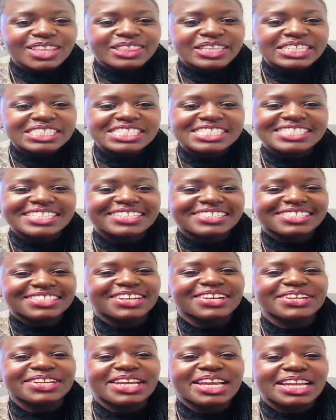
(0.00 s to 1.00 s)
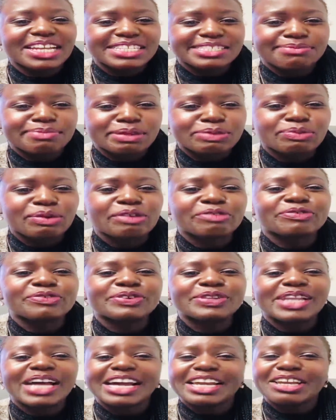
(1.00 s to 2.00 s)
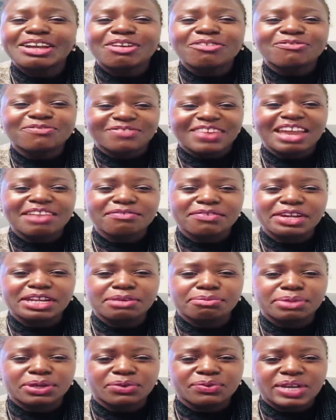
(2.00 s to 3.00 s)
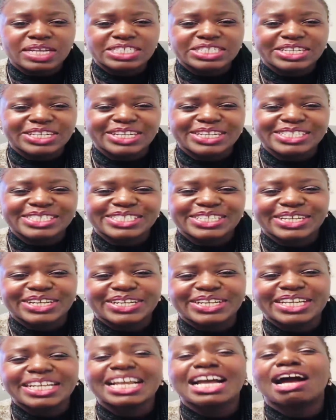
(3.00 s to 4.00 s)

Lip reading: This is Attorney Elizabeth Wafula, your favorite immigration attorney,